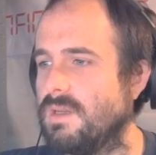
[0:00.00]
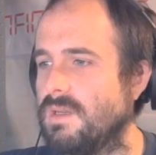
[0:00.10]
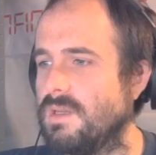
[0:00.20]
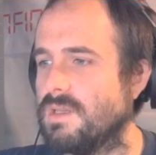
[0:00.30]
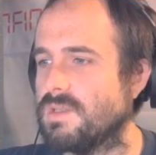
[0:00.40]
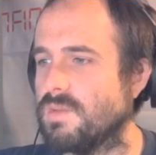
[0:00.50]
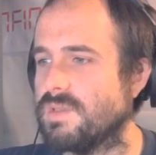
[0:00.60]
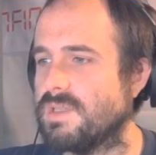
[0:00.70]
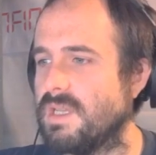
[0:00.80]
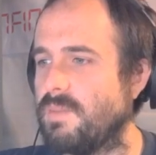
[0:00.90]
So we'll
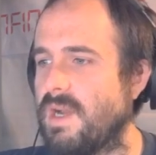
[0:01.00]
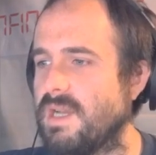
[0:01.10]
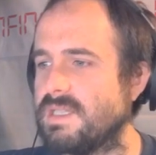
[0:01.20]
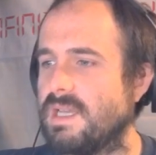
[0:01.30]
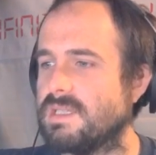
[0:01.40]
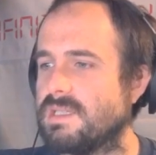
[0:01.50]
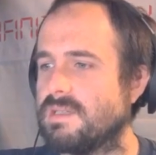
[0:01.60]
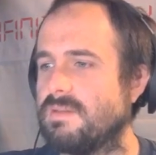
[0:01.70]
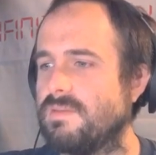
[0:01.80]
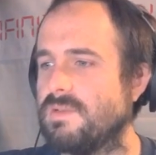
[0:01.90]
send the -s
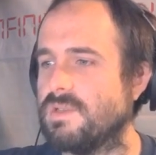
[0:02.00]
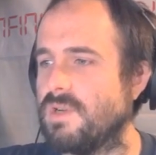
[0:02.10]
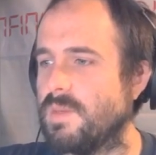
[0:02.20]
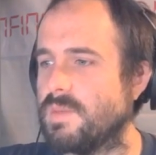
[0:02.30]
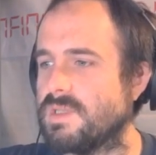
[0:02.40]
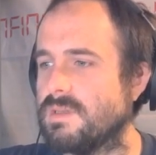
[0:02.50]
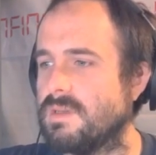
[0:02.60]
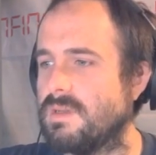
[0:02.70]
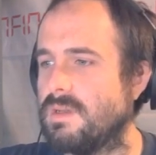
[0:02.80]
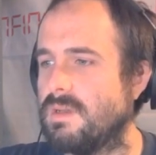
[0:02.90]
for scripts.
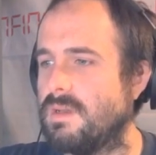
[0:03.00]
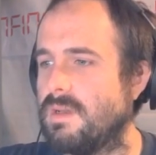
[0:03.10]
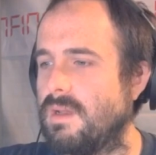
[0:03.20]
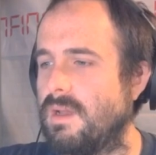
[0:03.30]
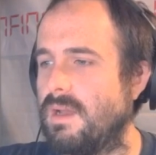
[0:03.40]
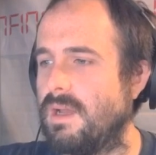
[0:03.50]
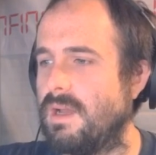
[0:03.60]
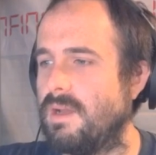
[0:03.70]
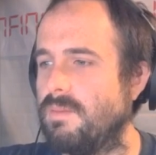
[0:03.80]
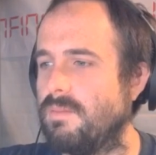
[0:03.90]

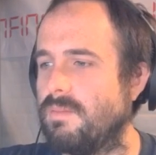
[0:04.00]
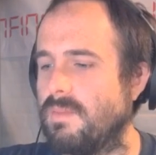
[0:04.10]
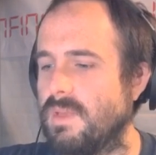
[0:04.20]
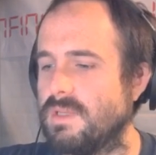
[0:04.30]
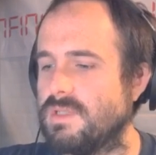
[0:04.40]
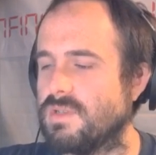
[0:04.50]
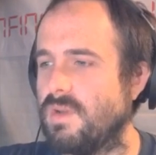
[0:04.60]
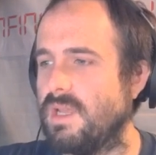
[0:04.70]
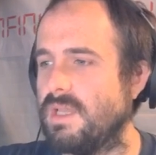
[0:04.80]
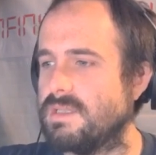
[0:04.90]
Let's just go
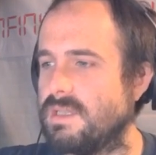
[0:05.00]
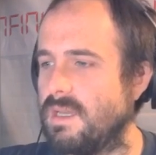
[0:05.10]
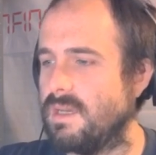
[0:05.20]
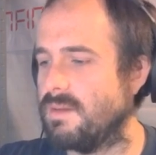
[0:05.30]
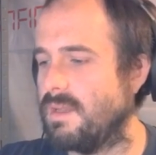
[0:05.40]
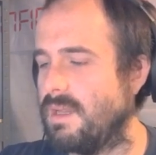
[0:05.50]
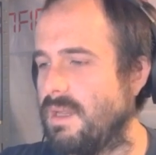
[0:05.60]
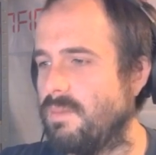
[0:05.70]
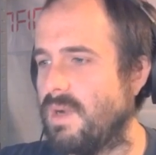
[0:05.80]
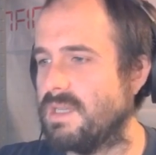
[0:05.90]
ahead and send
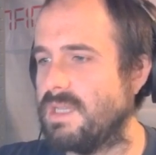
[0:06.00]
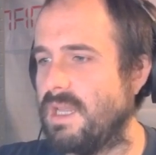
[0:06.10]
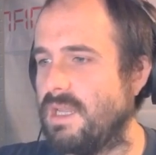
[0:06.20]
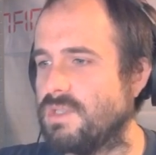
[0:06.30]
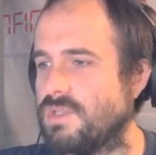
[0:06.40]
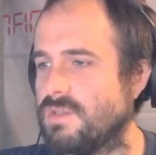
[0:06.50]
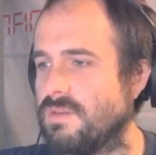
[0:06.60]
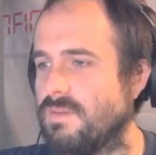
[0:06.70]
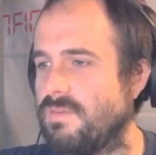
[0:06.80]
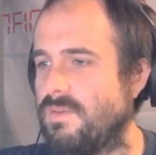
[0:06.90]
-h
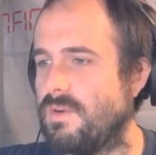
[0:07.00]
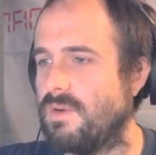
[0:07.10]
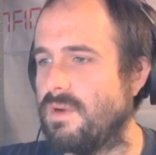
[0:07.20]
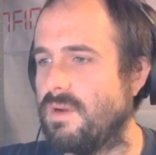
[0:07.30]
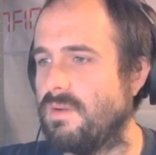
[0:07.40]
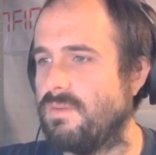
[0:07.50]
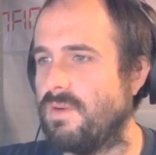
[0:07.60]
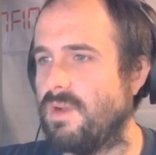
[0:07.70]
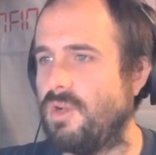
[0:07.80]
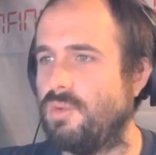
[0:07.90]
for
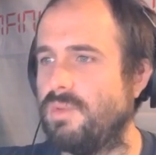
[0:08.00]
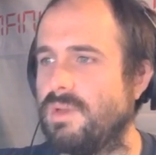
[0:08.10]
help.